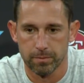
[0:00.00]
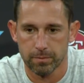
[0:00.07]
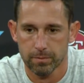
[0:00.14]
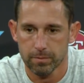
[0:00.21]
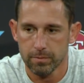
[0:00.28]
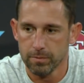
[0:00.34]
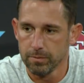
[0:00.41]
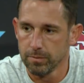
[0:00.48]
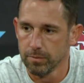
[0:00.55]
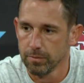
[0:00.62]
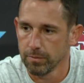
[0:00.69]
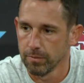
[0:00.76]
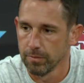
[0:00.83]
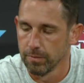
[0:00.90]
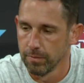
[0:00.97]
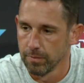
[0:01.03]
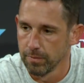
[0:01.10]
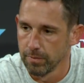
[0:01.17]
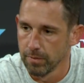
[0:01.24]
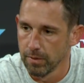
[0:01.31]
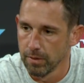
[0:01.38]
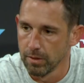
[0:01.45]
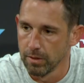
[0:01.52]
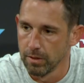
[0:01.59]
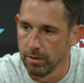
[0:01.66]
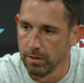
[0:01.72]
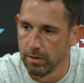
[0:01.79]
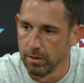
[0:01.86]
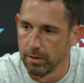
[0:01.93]
Well, have you formed an opinion that
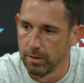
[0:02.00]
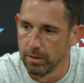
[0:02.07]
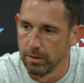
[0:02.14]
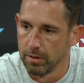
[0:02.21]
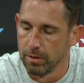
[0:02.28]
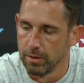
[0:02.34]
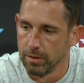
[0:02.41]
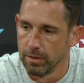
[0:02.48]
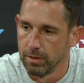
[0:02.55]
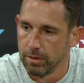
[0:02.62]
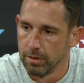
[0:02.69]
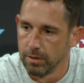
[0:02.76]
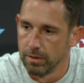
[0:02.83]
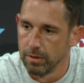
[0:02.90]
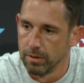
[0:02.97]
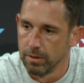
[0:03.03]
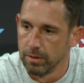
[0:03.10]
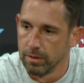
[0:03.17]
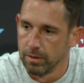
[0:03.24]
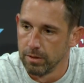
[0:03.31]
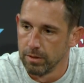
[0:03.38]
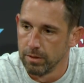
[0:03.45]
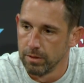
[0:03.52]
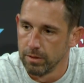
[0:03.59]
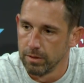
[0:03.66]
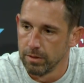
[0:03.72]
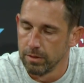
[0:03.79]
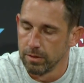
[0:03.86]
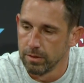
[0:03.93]
where Jimmie Ward
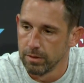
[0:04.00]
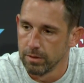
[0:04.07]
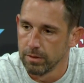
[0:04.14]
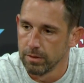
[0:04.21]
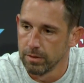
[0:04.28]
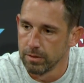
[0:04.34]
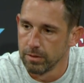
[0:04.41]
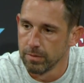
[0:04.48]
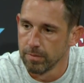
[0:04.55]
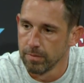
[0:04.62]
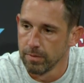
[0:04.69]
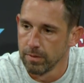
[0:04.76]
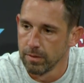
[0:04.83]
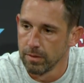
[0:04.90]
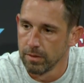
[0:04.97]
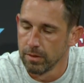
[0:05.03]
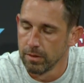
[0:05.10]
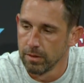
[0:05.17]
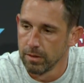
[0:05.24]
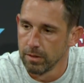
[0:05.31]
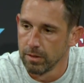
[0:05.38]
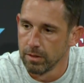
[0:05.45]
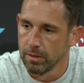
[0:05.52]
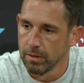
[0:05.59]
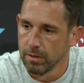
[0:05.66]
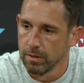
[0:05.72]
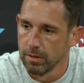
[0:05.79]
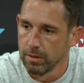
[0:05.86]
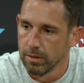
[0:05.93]
can help you out most once training camp
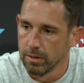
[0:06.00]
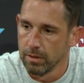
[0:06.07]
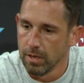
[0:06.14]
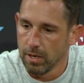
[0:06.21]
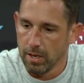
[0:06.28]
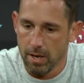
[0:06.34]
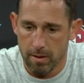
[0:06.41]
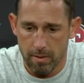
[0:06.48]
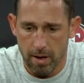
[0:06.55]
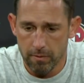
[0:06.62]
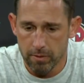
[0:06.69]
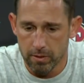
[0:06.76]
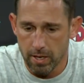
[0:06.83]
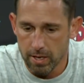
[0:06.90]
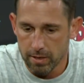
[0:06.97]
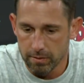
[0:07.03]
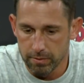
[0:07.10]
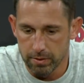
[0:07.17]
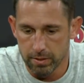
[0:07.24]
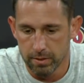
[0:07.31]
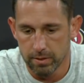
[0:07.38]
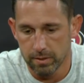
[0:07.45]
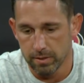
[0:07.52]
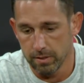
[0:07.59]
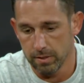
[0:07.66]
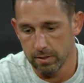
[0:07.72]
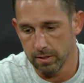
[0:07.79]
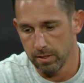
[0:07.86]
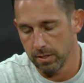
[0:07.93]
begins? I, I have a lot of,
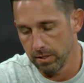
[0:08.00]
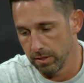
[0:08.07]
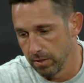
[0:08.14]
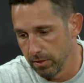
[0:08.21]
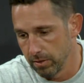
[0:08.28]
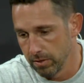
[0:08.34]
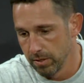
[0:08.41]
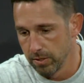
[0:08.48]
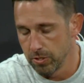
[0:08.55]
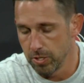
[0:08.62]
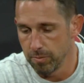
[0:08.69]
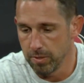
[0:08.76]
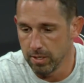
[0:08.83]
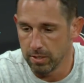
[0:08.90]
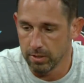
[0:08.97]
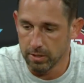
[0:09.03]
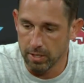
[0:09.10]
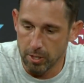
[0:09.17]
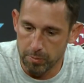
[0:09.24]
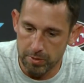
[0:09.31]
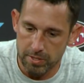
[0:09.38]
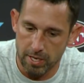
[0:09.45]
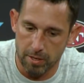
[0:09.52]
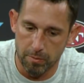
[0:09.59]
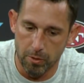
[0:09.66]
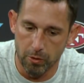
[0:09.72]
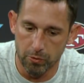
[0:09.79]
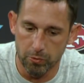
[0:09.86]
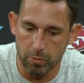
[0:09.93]
you know, Jimmy can help us out
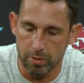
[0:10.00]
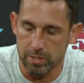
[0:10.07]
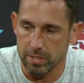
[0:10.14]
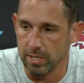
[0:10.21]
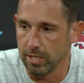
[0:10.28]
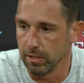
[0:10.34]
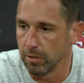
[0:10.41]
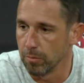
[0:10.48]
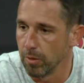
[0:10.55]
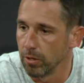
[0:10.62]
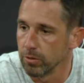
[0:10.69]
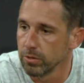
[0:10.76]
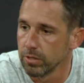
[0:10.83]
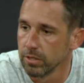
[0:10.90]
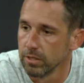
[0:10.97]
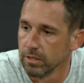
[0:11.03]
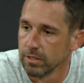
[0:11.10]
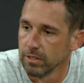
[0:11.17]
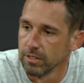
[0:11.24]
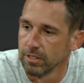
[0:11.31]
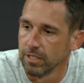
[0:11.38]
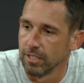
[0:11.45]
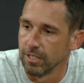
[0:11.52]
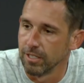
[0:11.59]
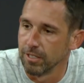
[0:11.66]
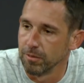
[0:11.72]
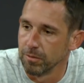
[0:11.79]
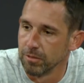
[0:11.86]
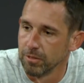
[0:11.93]
most where he's needed the most,
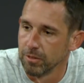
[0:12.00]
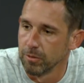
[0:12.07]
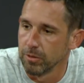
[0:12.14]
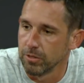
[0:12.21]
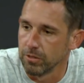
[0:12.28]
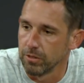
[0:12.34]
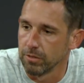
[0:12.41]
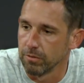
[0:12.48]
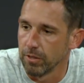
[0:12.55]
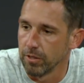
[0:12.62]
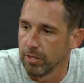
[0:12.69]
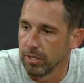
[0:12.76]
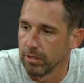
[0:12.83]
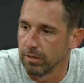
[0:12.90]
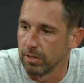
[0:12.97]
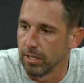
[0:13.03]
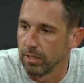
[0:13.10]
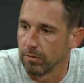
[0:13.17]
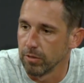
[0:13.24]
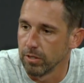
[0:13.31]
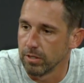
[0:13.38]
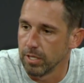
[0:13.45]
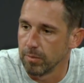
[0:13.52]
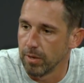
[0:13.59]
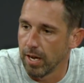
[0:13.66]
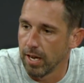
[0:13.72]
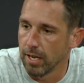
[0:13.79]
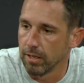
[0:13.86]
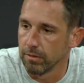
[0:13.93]
um, which is a very good thing for a team
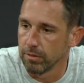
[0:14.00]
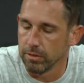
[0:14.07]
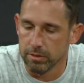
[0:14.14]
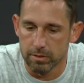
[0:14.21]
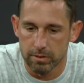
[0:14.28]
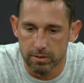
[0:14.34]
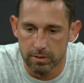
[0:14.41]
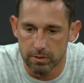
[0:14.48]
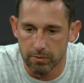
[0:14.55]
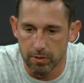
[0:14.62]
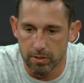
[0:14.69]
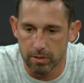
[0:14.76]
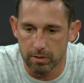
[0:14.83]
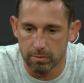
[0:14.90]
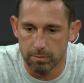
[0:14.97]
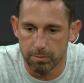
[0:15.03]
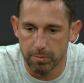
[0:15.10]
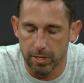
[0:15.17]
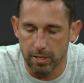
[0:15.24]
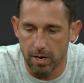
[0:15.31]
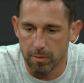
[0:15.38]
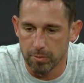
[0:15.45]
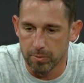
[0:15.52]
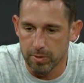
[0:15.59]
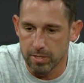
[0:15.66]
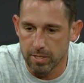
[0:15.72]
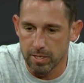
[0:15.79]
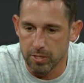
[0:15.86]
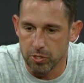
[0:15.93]
to have, and it's a very big compliment
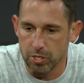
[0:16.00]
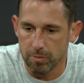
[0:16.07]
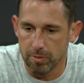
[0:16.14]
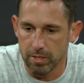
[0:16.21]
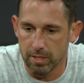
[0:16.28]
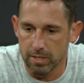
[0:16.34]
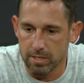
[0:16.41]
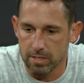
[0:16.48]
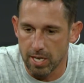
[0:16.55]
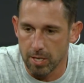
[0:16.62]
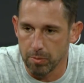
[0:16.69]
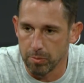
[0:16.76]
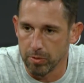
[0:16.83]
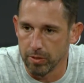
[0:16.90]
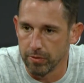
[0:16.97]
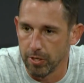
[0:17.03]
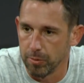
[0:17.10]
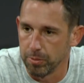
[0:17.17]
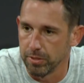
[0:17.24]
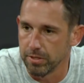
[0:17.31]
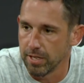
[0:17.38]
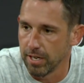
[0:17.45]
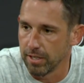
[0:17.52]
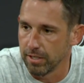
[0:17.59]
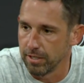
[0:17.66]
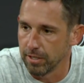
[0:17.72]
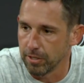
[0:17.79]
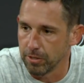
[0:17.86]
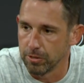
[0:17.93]
to say to Jimmie that he's capable of helping us out
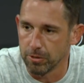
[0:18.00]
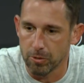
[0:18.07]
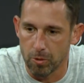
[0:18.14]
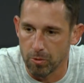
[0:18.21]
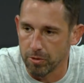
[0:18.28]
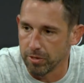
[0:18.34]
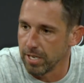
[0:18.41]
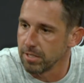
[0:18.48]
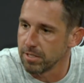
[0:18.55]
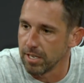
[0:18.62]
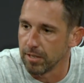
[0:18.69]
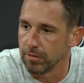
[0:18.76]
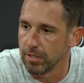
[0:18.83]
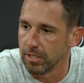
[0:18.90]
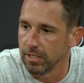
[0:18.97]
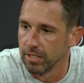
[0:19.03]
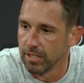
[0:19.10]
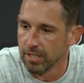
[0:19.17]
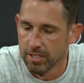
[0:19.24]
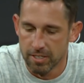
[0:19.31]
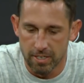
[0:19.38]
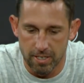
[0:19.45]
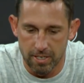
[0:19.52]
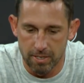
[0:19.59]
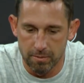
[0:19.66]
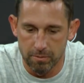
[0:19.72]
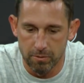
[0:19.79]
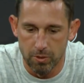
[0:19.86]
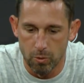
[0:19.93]
at nickel, corner, and safety.
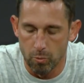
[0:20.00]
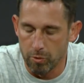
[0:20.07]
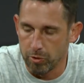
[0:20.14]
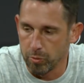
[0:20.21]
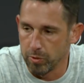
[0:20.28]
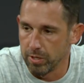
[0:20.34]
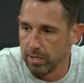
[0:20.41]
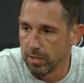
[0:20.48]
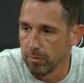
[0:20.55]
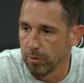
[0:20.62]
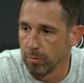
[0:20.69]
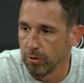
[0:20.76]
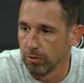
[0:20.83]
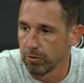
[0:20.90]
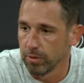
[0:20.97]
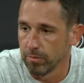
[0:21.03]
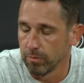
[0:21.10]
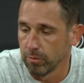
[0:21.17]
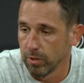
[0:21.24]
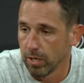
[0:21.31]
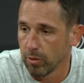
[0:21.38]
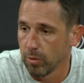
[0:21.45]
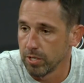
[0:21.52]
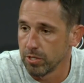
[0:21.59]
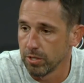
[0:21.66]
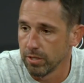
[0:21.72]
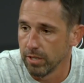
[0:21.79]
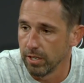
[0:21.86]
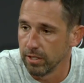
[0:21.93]
Um, where do we need him the most? We're not quite
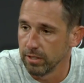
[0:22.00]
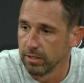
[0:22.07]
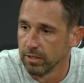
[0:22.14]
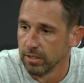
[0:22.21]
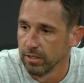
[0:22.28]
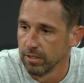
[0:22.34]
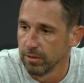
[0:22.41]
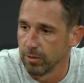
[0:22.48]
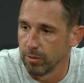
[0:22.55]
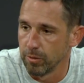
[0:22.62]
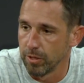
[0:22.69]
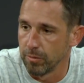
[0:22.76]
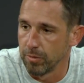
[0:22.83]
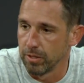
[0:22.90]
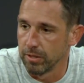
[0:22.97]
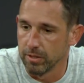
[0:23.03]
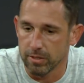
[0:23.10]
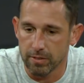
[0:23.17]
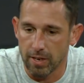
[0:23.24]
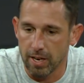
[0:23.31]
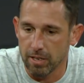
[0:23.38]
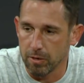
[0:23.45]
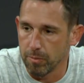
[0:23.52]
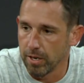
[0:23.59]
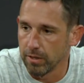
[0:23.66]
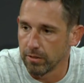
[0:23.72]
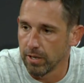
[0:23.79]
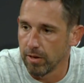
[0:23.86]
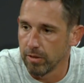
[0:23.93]
sure yet. But what I've been excited
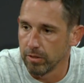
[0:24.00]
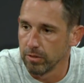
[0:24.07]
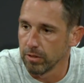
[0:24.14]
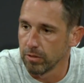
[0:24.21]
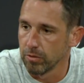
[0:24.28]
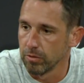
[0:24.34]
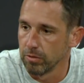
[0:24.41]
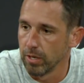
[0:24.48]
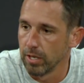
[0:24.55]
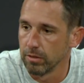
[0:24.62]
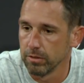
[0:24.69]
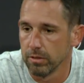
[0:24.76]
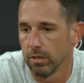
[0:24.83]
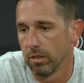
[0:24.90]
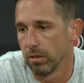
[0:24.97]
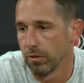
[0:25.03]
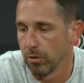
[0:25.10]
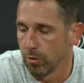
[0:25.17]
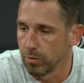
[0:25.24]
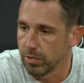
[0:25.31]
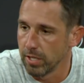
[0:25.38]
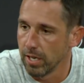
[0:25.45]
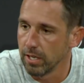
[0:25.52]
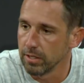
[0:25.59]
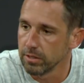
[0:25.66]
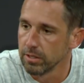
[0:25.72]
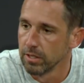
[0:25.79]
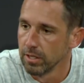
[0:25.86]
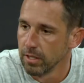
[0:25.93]
about is how he looked throughout all the
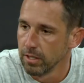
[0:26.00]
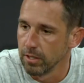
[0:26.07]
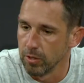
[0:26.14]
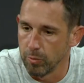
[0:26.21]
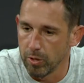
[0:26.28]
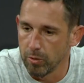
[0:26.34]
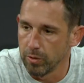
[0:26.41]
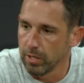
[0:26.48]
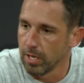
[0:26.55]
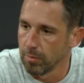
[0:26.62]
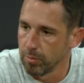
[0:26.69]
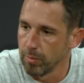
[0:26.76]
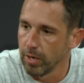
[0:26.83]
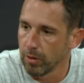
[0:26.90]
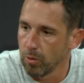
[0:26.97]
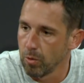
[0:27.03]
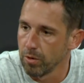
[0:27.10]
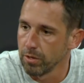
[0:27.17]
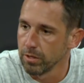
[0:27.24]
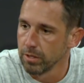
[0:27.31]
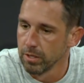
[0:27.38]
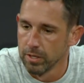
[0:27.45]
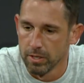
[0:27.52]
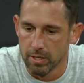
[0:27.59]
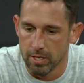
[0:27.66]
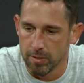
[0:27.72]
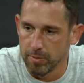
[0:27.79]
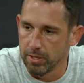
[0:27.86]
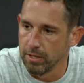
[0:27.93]
OTAs. You know, we only kept him at corner.
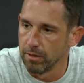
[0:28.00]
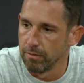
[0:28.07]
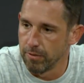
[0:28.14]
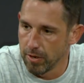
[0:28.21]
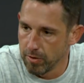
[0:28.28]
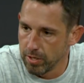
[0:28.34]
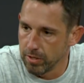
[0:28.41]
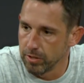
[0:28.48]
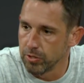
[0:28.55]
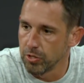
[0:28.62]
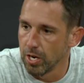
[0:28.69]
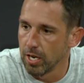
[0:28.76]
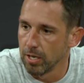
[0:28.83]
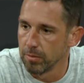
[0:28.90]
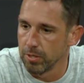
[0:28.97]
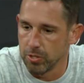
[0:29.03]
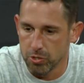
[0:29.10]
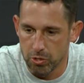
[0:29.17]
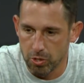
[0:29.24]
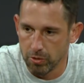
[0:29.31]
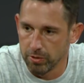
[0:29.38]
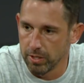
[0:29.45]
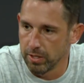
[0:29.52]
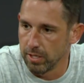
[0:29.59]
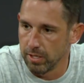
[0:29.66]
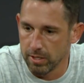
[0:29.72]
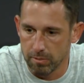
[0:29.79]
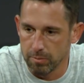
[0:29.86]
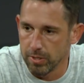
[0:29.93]
Um, he did a very good job. He showed that
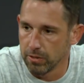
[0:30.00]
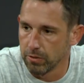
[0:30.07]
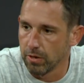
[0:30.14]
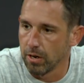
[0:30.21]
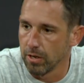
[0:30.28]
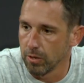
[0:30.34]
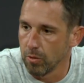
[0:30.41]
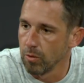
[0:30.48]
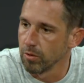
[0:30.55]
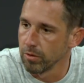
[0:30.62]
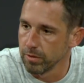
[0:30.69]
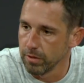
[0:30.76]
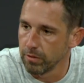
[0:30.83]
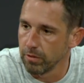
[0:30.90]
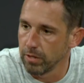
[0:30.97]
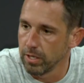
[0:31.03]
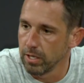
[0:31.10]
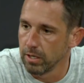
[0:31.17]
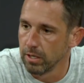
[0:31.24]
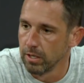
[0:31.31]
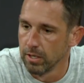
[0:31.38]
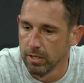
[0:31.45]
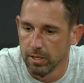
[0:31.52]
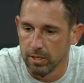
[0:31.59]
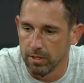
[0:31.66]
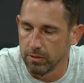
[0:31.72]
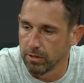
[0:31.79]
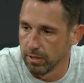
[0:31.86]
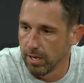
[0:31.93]
he can be a starting corner in this league,
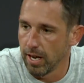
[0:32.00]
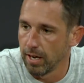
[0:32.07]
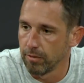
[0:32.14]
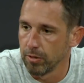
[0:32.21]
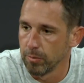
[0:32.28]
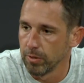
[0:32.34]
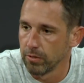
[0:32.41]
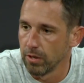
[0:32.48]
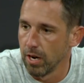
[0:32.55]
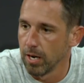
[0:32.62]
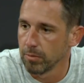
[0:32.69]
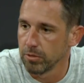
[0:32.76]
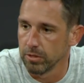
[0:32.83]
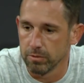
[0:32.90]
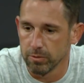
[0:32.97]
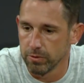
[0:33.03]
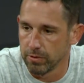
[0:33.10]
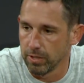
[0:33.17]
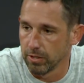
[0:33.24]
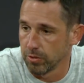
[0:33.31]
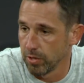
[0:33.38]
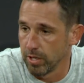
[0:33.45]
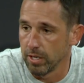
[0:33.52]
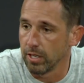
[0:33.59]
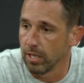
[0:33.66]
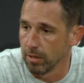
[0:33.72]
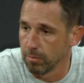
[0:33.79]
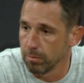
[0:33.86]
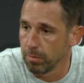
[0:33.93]
and it's good to have him as an option. We'll see how training
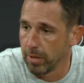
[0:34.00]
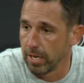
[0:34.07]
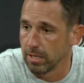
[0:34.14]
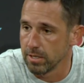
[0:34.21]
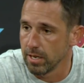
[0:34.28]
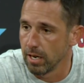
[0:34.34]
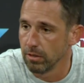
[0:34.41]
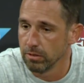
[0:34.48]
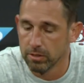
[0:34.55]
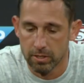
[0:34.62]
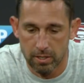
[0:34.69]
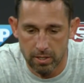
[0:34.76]
camp pans out.